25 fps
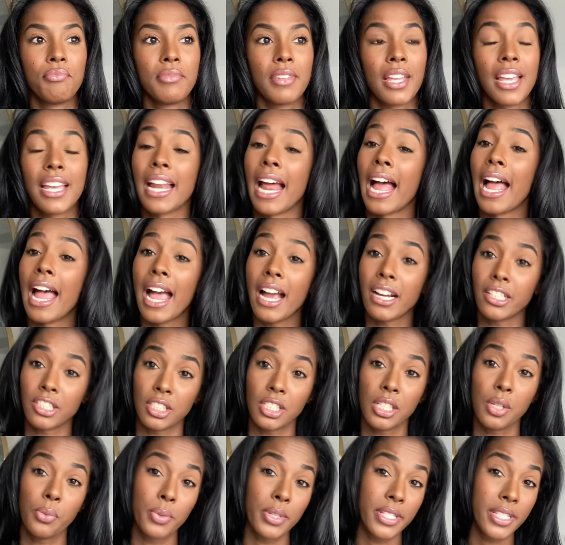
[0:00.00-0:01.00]
And I
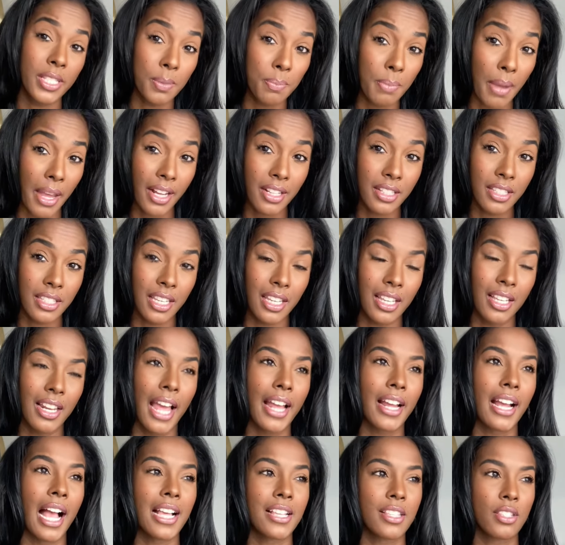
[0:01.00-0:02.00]
actually respect it.
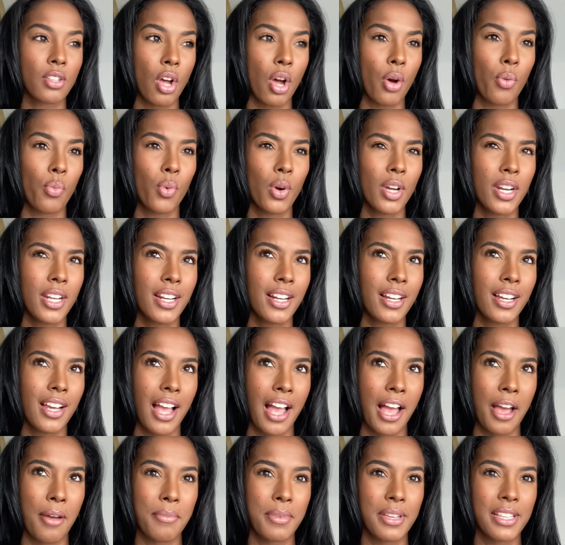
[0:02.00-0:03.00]
Like, I saw one of the
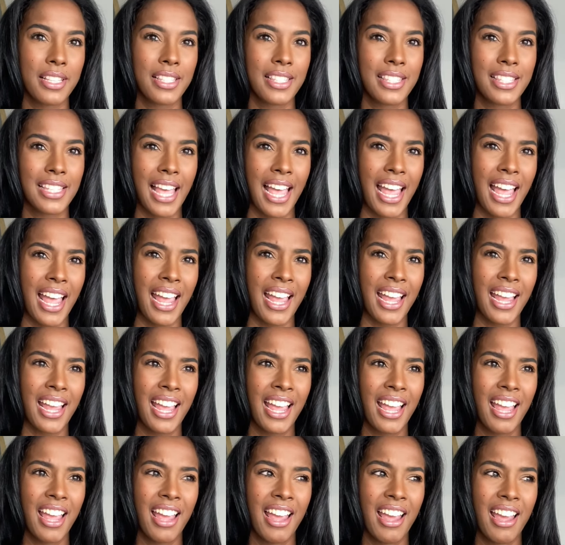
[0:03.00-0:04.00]
comments say,
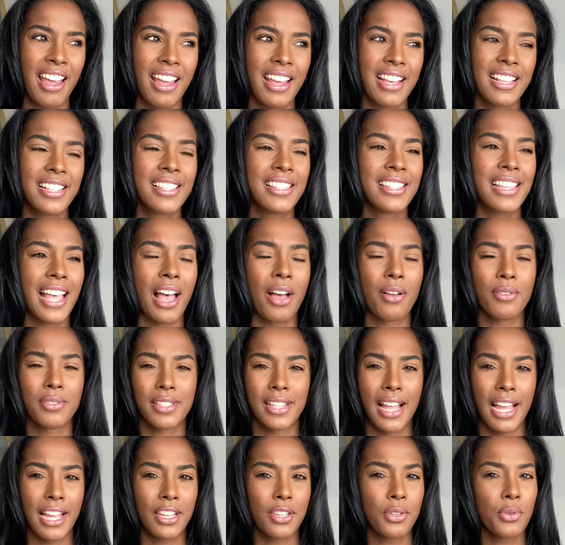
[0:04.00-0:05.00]
"It sounds
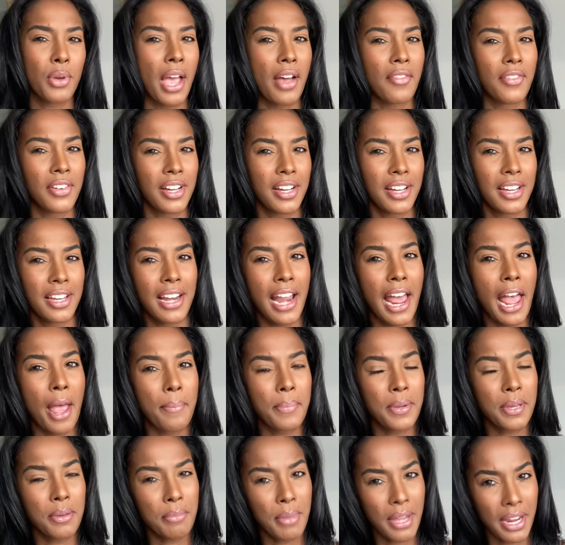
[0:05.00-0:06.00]
like you have an
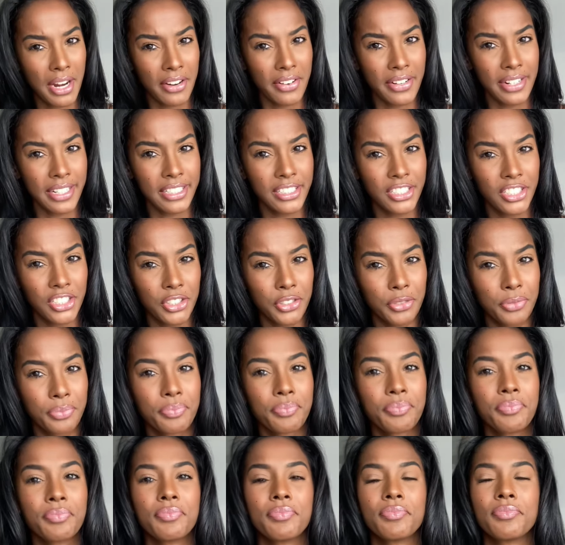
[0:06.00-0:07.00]
unhappy marriage."
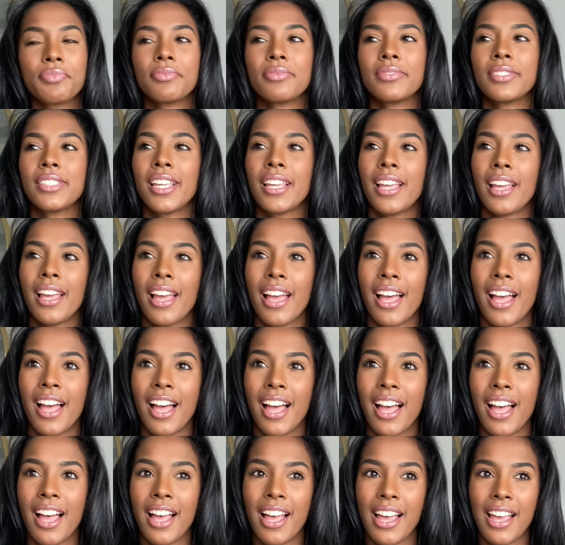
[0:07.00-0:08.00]

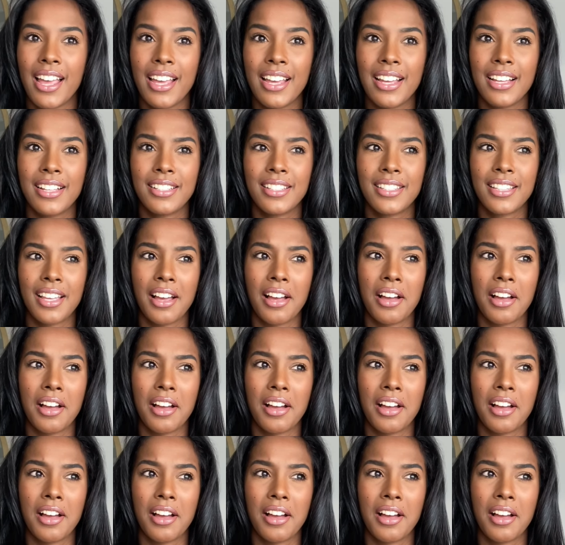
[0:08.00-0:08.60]
And, I